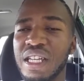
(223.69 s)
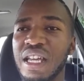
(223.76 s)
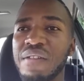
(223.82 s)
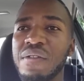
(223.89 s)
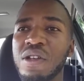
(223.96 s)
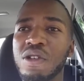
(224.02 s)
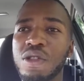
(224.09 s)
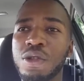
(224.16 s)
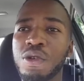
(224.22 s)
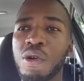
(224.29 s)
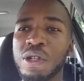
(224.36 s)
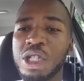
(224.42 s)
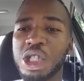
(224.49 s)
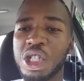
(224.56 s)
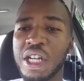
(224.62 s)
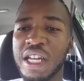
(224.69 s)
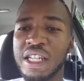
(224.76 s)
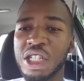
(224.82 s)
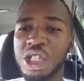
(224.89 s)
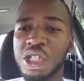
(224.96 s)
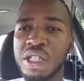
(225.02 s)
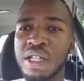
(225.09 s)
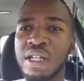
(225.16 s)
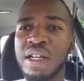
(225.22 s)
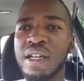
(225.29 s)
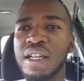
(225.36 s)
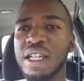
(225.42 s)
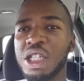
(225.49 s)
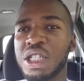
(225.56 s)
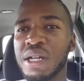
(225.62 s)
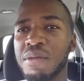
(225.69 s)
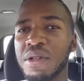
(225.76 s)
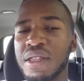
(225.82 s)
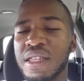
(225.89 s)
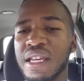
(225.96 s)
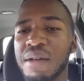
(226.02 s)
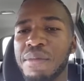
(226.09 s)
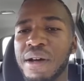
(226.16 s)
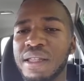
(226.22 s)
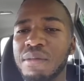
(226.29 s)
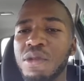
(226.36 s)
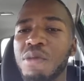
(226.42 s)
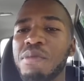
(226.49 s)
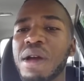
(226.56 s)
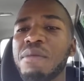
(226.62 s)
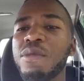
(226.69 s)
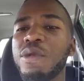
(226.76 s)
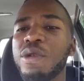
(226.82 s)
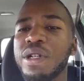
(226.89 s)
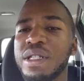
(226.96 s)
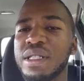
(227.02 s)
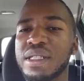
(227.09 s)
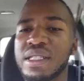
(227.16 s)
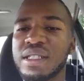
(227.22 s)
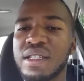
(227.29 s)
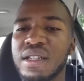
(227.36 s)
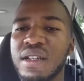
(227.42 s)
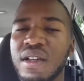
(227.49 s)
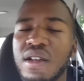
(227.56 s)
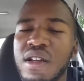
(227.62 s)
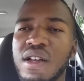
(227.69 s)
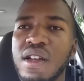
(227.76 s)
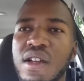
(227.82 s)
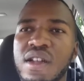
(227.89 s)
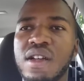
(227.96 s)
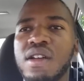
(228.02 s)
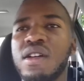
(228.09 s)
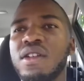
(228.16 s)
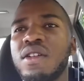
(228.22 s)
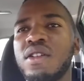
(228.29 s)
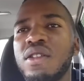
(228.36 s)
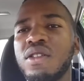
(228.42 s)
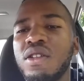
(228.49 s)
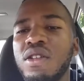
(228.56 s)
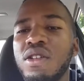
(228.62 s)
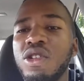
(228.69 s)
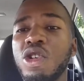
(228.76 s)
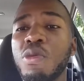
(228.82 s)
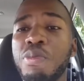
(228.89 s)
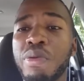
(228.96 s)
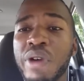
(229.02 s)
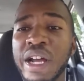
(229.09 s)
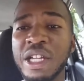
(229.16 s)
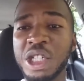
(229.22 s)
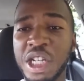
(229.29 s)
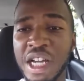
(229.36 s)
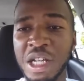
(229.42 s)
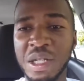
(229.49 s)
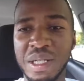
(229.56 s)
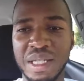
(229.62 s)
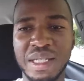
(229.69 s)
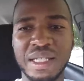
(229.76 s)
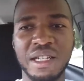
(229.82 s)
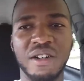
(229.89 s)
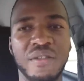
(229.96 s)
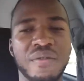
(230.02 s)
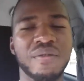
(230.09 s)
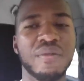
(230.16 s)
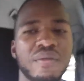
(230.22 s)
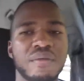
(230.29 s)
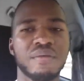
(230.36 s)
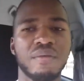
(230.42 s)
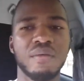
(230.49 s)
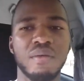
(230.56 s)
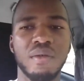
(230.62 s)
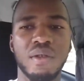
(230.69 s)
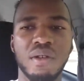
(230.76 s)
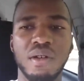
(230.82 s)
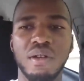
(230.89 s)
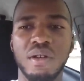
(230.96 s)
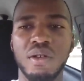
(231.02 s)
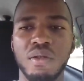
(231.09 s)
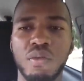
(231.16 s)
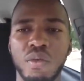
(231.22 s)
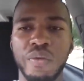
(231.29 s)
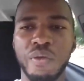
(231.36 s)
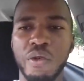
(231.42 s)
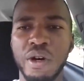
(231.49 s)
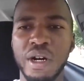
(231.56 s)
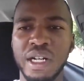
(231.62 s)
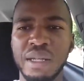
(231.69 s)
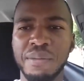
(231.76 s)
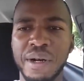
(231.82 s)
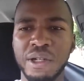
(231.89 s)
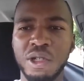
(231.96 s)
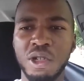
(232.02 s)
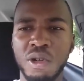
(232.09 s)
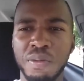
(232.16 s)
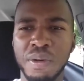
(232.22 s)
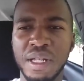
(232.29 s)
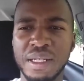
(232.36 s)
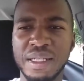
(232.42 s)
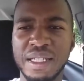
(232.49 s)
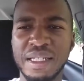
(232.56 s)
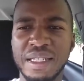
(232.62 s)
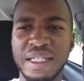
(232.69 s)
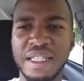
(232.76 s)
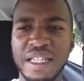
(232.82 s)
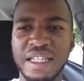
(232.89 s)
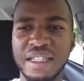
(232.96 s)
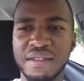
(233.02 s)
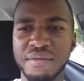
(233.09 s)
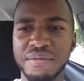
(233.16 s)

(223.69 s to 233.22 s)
Even your thoughts change each time you think about them, your memories. Your brain changes itself. We've all heard about neuroplasticity.